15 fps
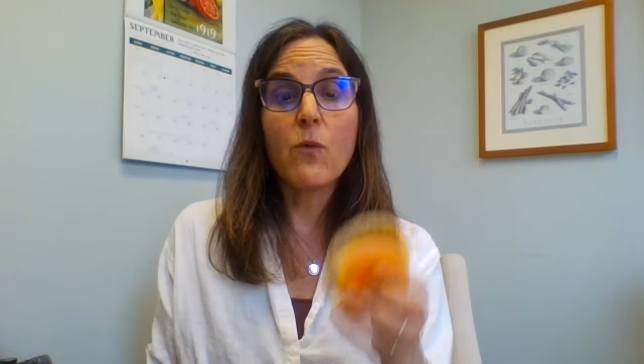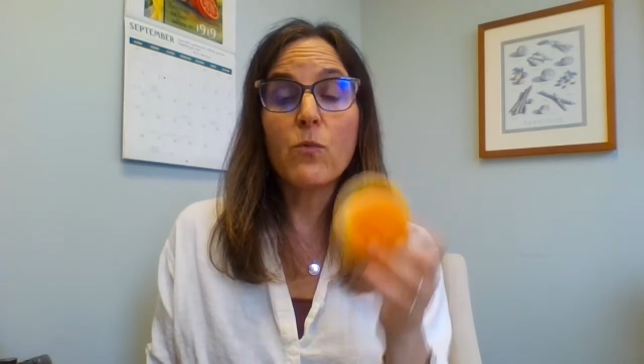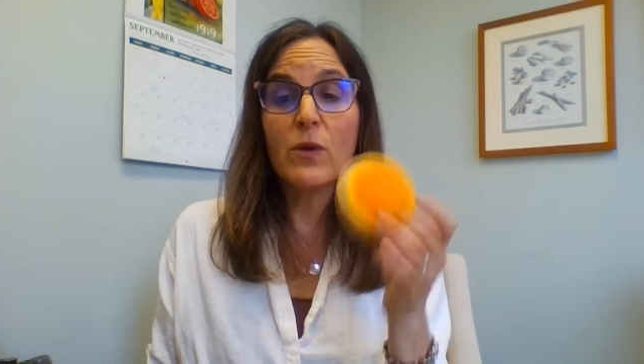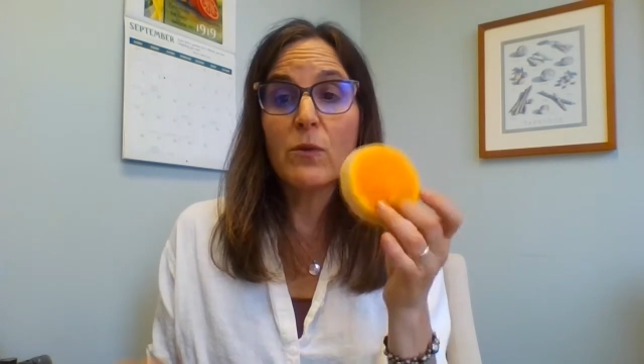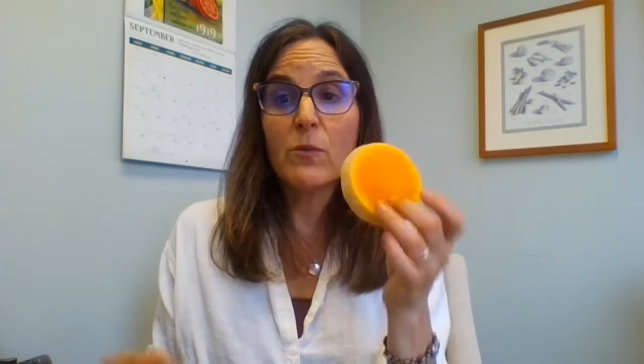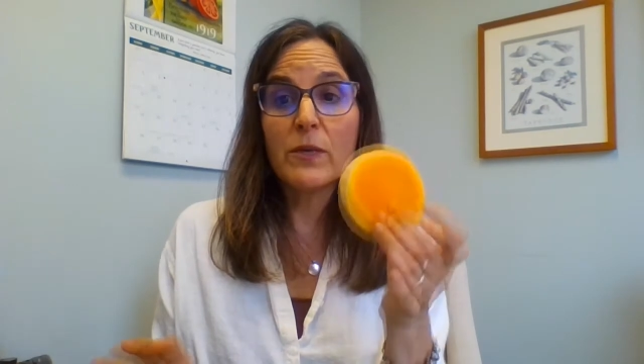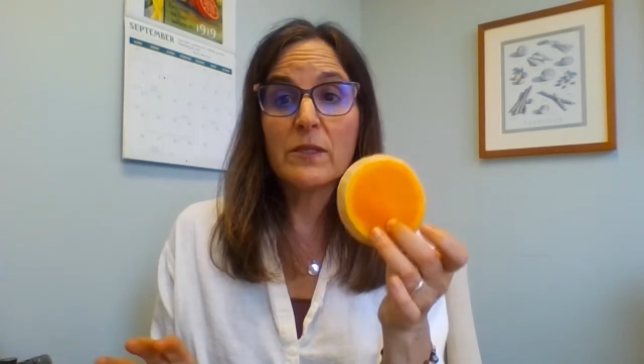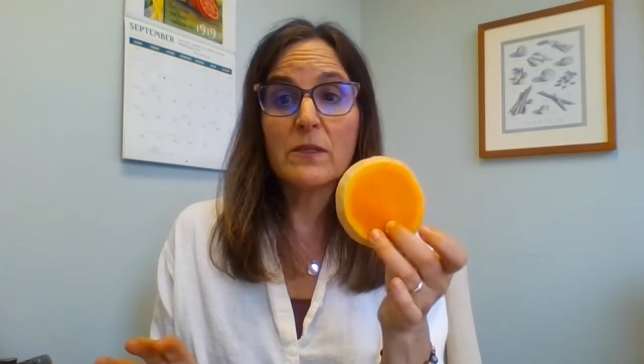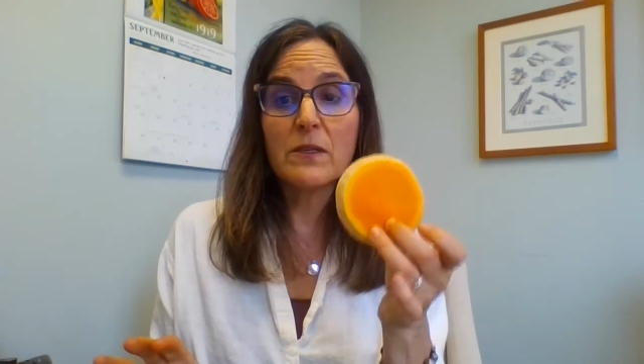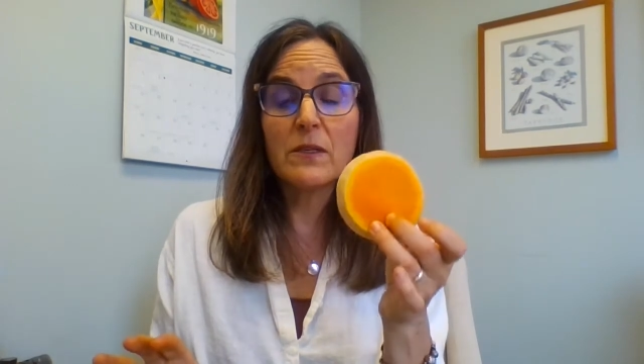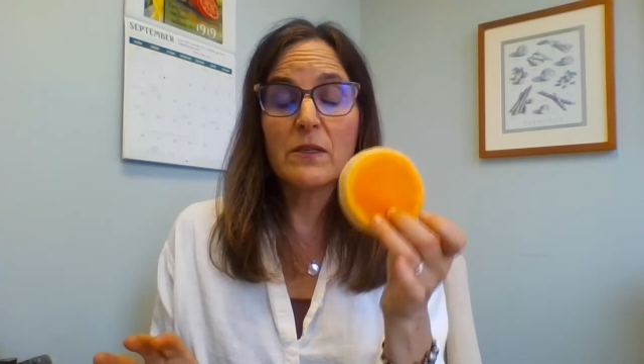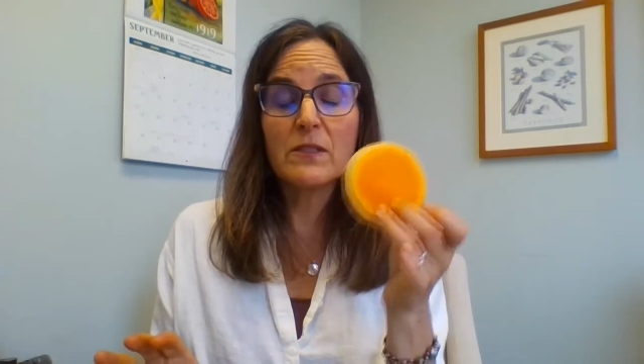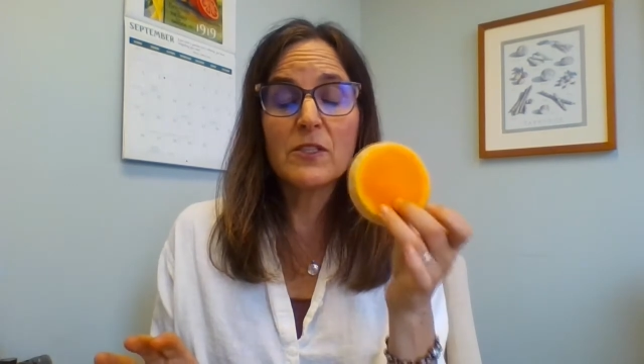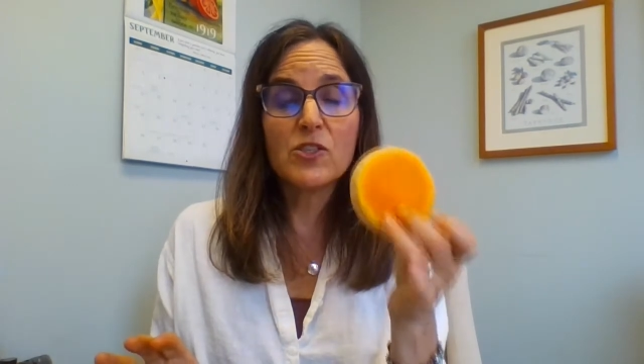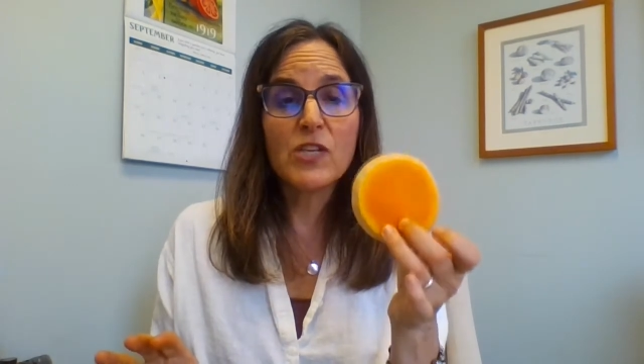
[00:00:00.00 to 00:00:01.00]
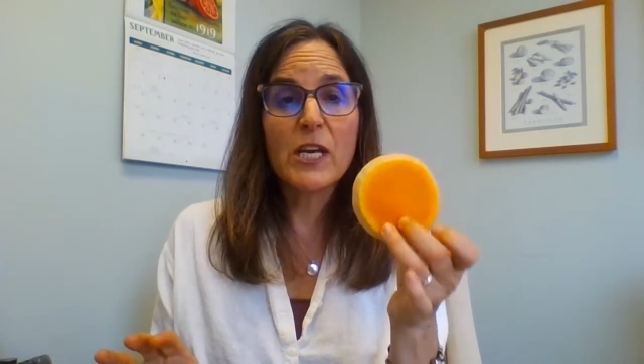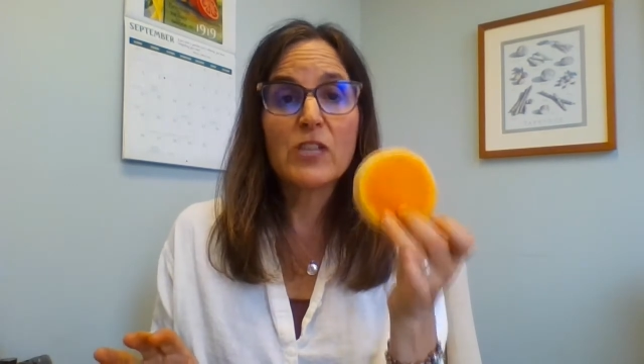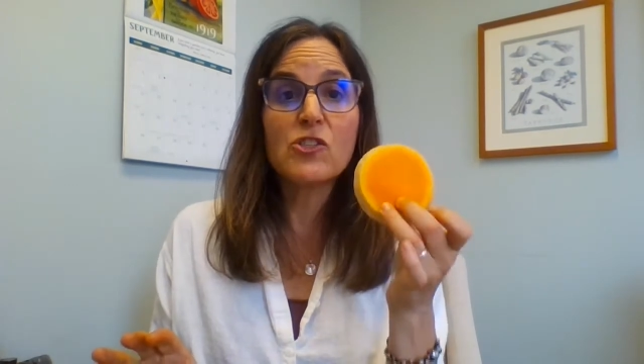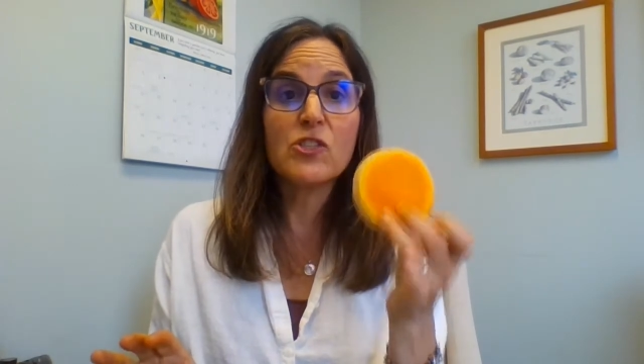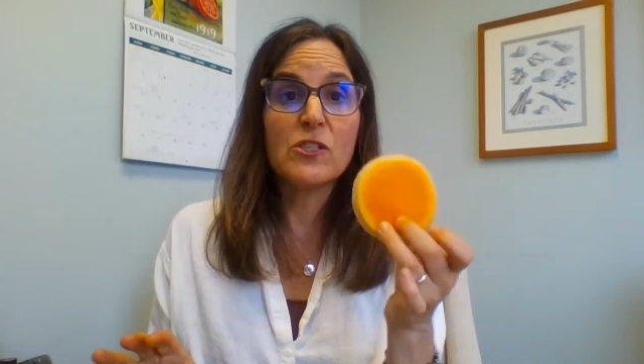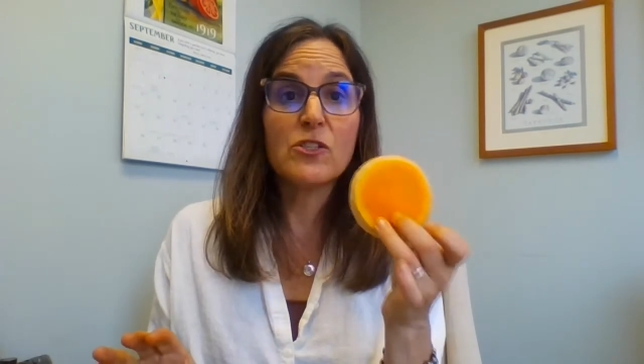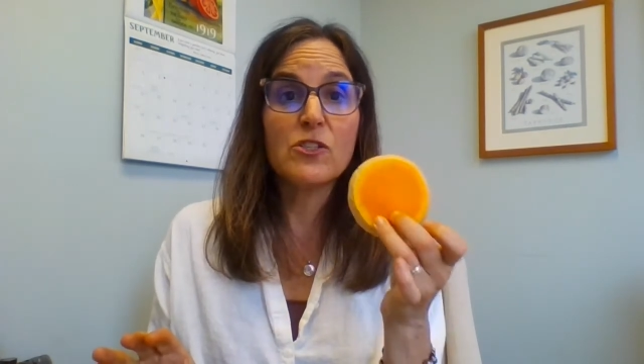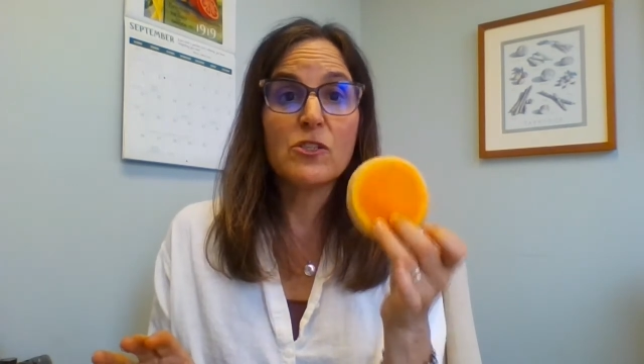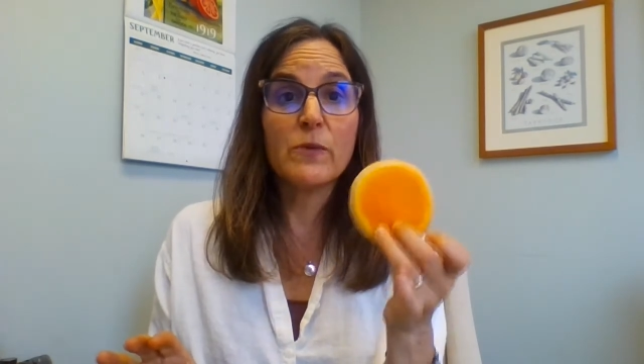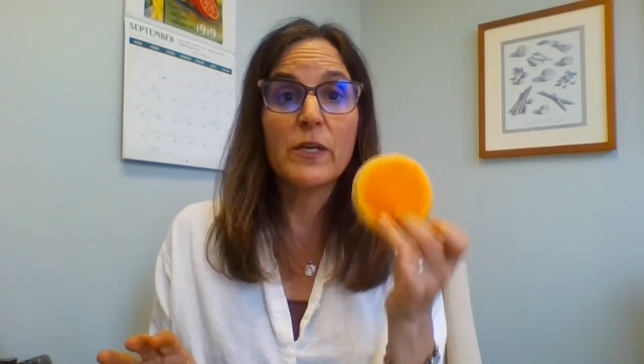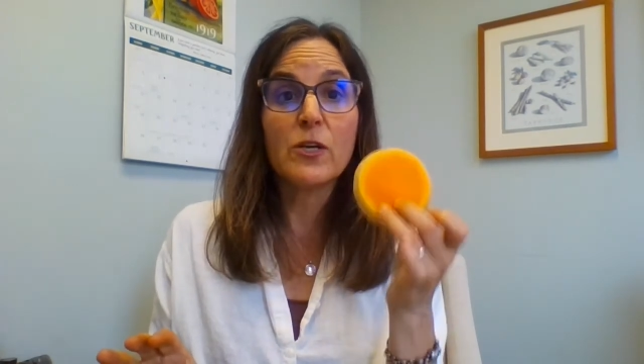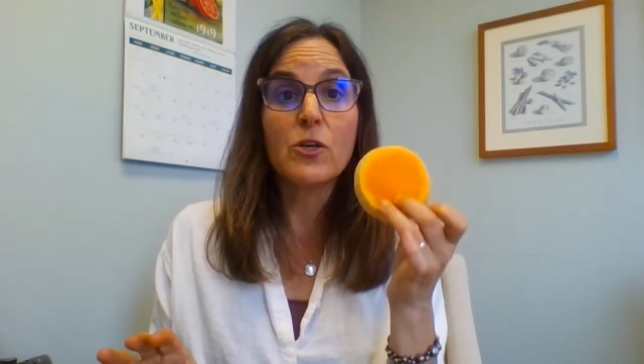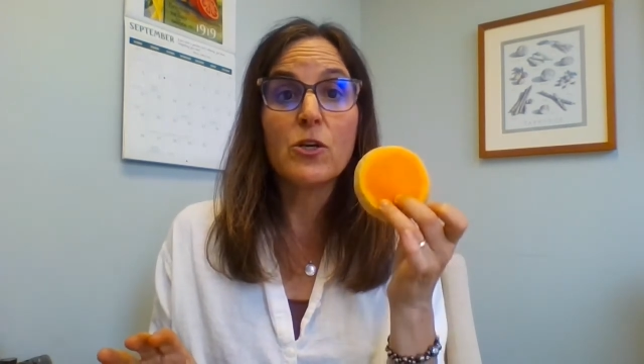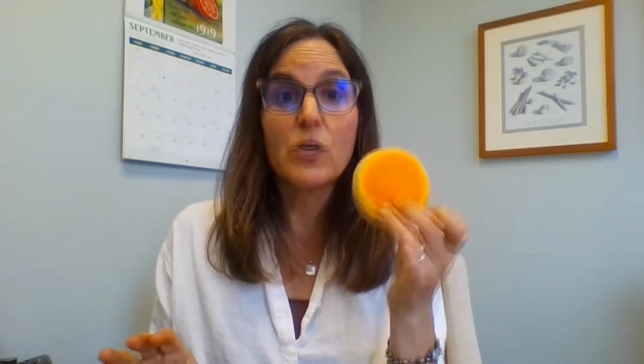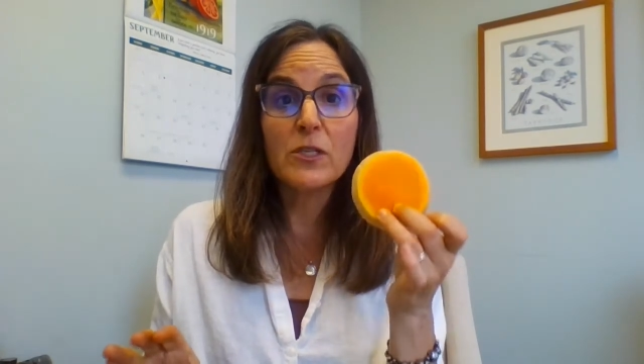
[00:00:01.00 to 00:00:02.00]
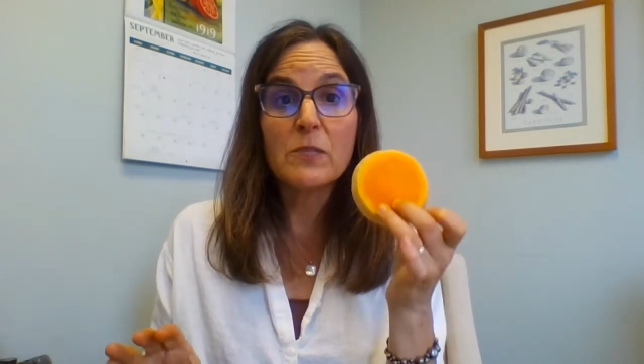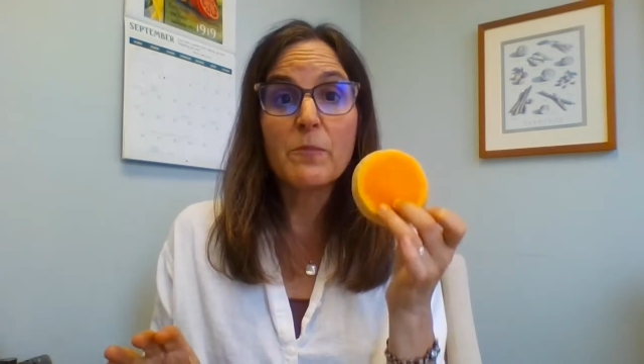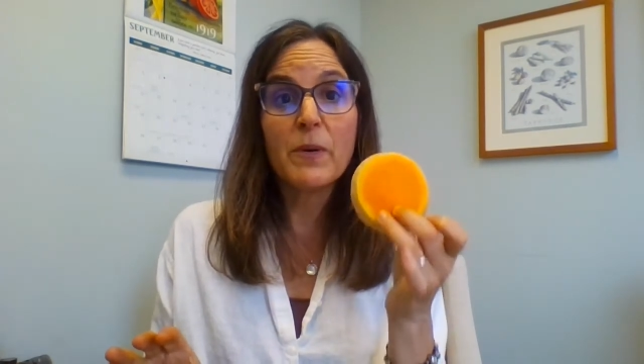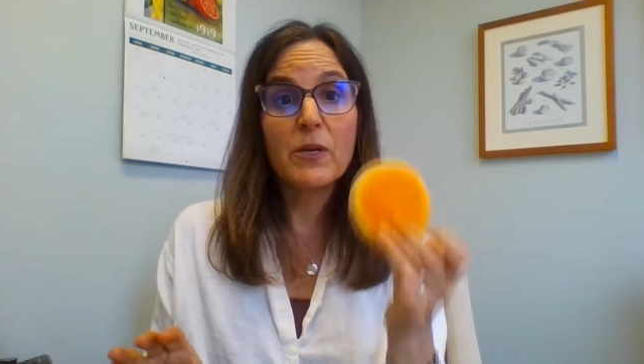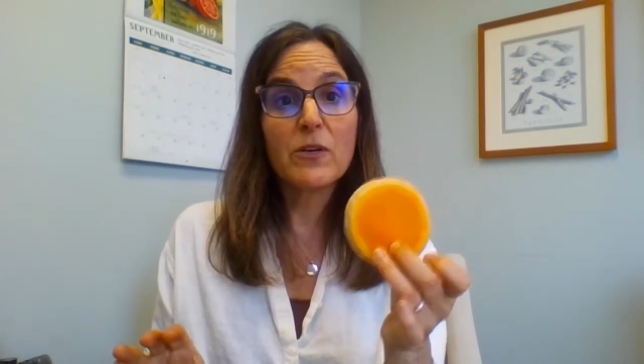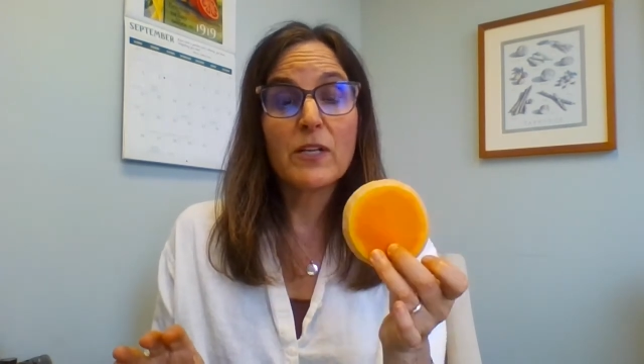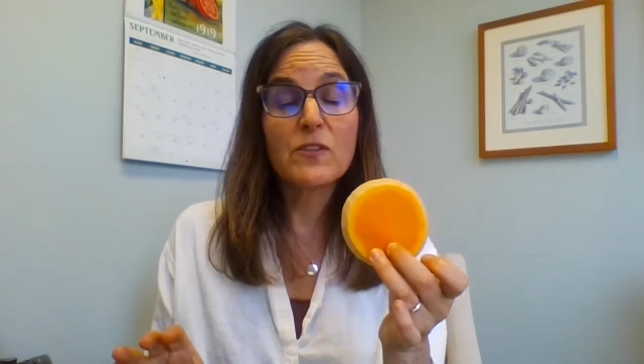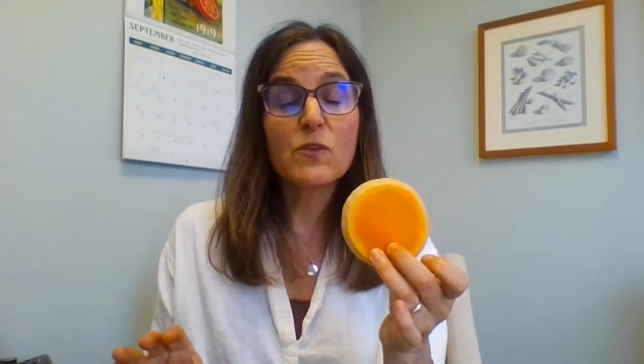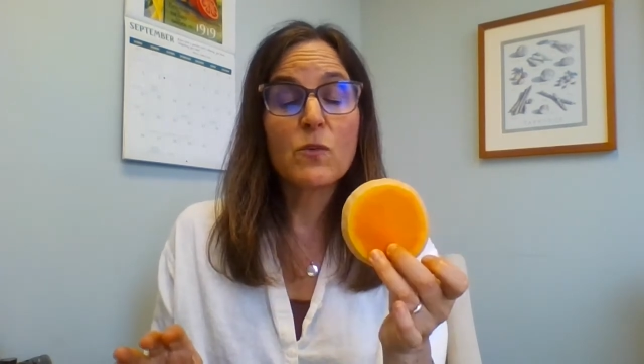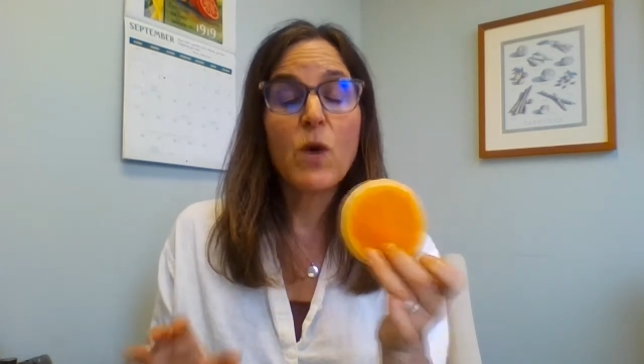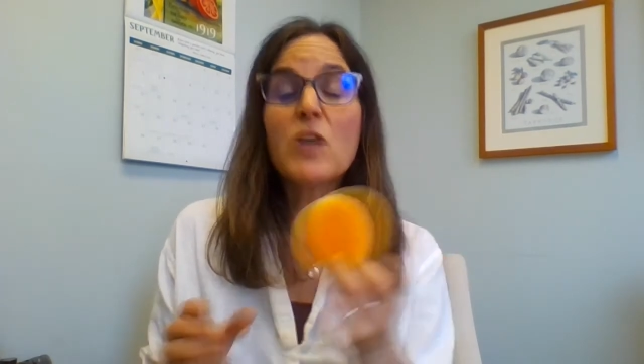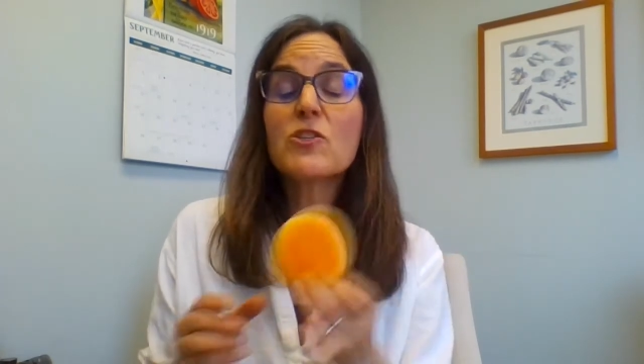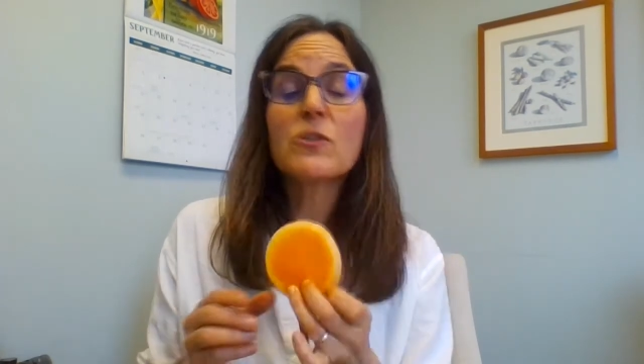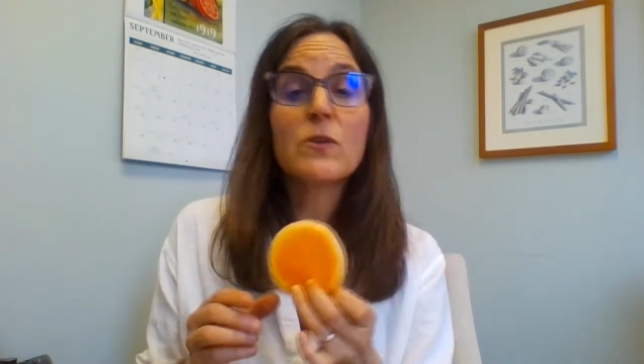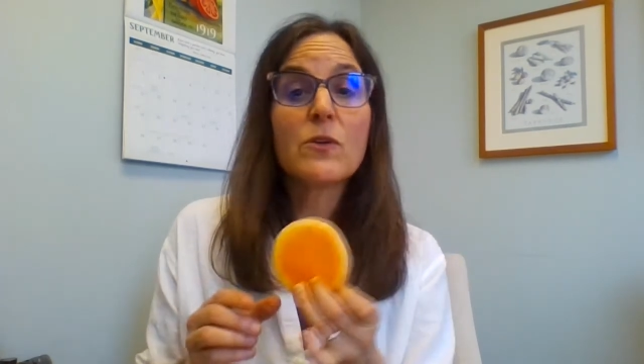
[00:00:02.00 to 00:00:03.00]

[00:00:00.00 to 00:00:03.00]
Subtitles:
We would suggest just doing cooked butternut squash.